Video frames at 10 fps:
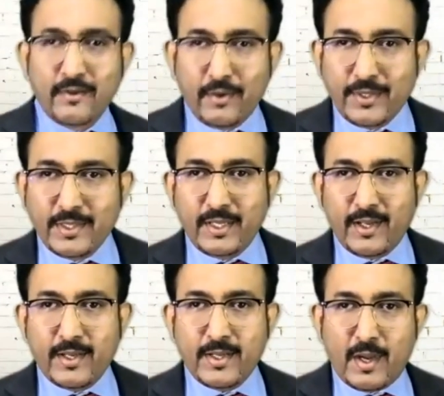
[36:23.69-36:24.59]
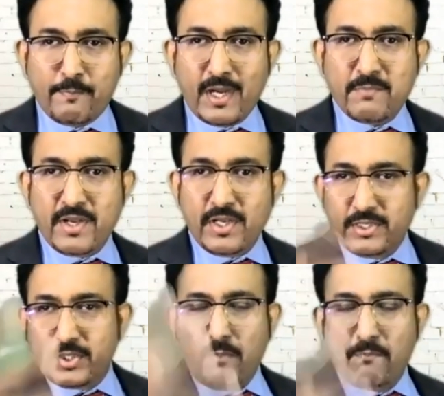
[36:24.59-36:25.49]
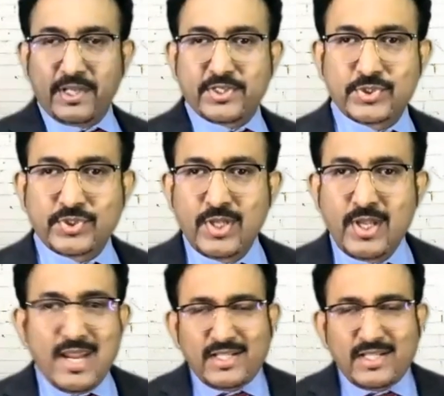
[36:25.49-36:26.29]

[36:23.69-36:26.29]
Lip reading: apartment in the complex.